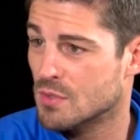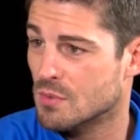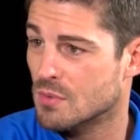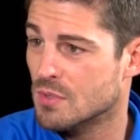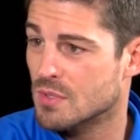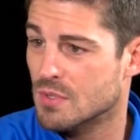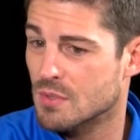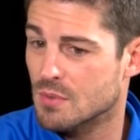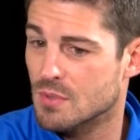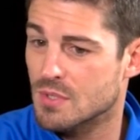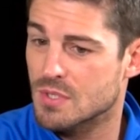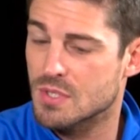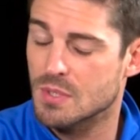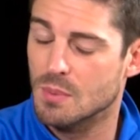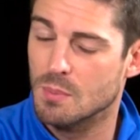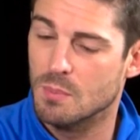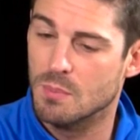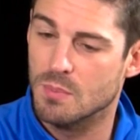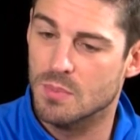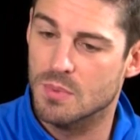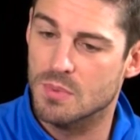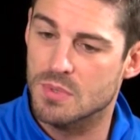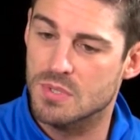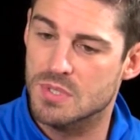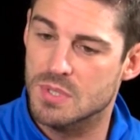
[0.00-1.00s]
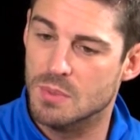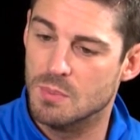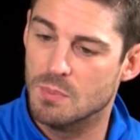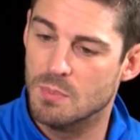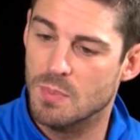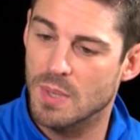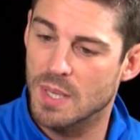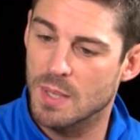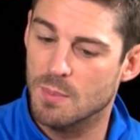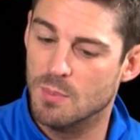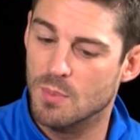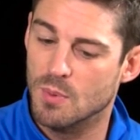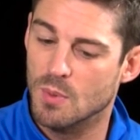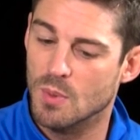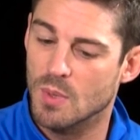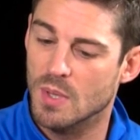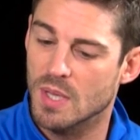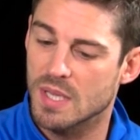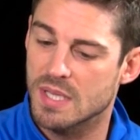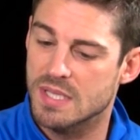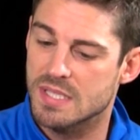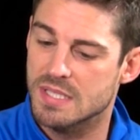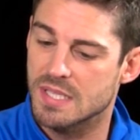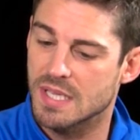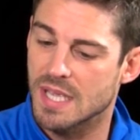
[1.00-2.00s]
There are some people
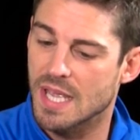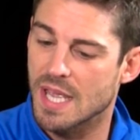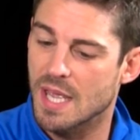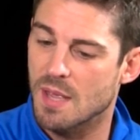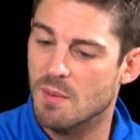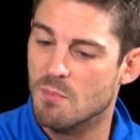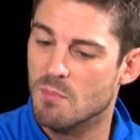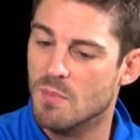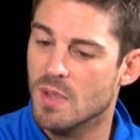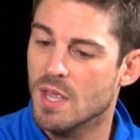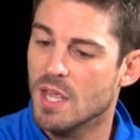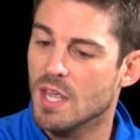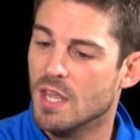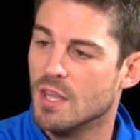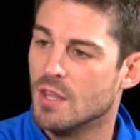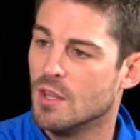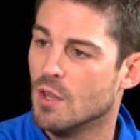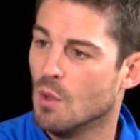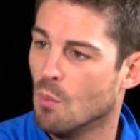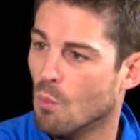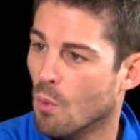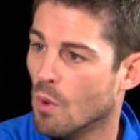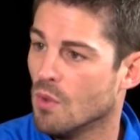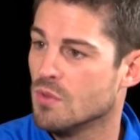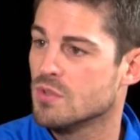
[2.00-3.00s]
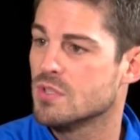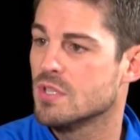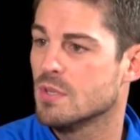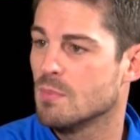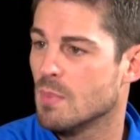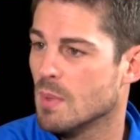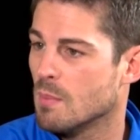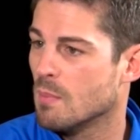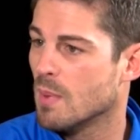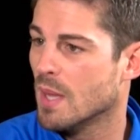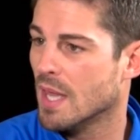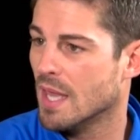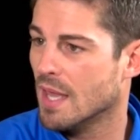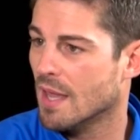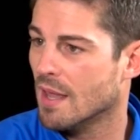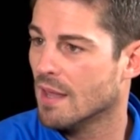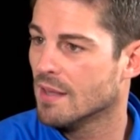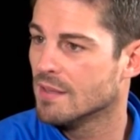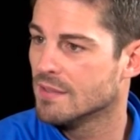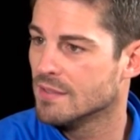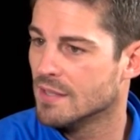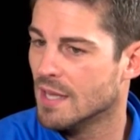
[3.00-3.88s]
that want to be bigger,